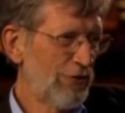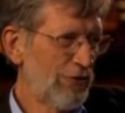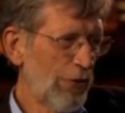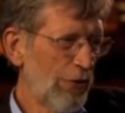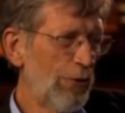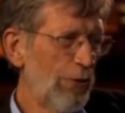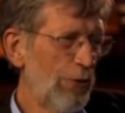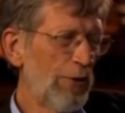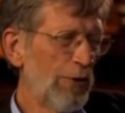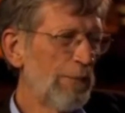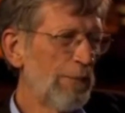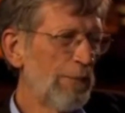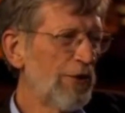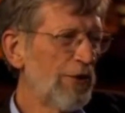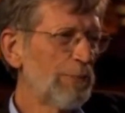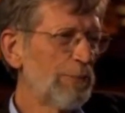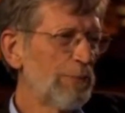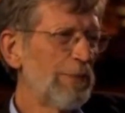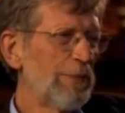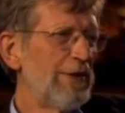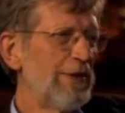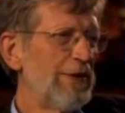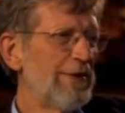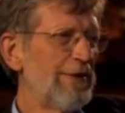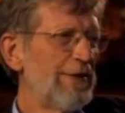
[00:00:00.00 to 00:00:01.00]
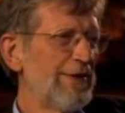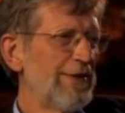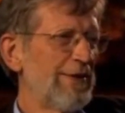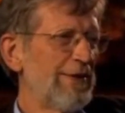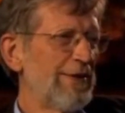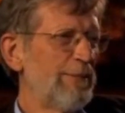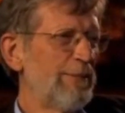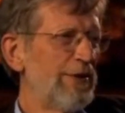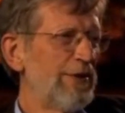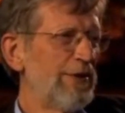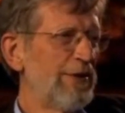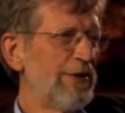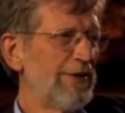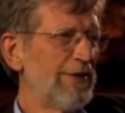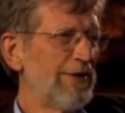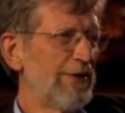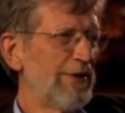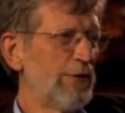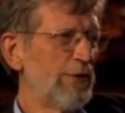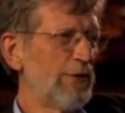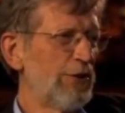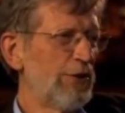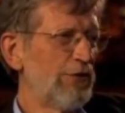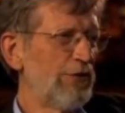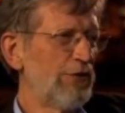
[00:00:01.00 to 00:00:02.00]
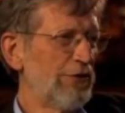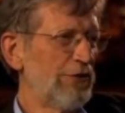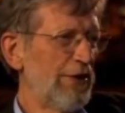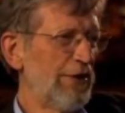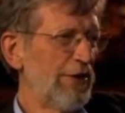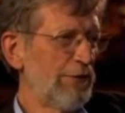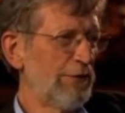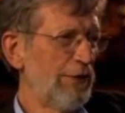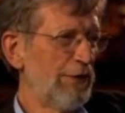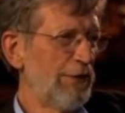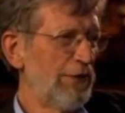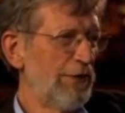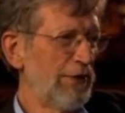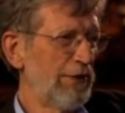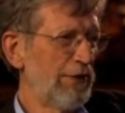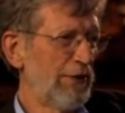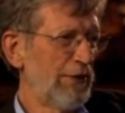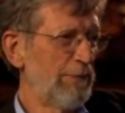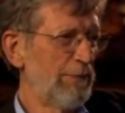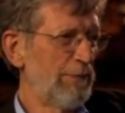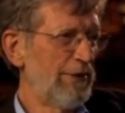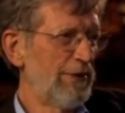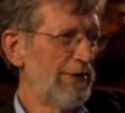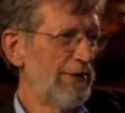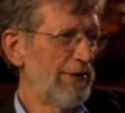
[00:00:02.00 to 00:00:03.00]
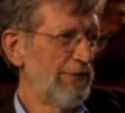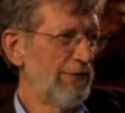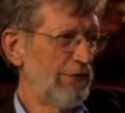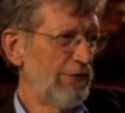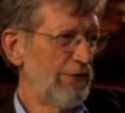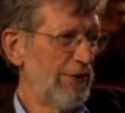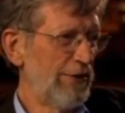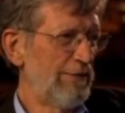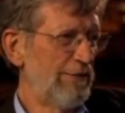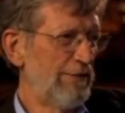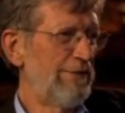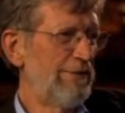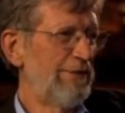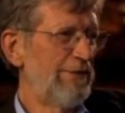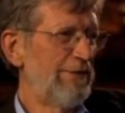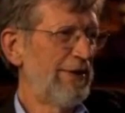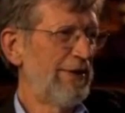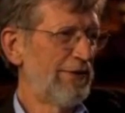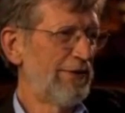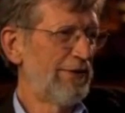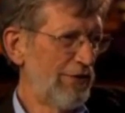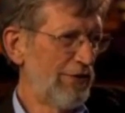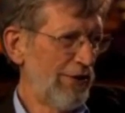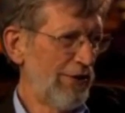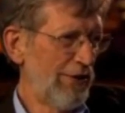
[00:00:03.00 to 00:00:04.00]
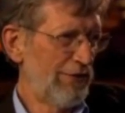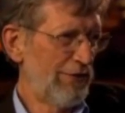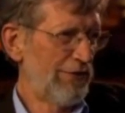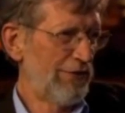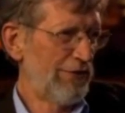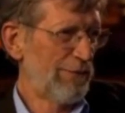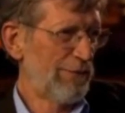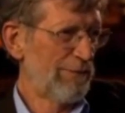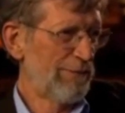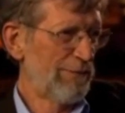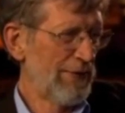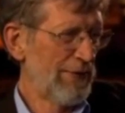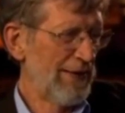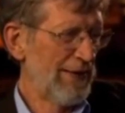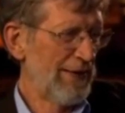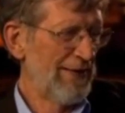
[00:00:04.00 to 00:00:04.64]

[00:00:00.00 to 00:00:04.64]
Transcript: So it must be that the being than which none greater can be conceived exists.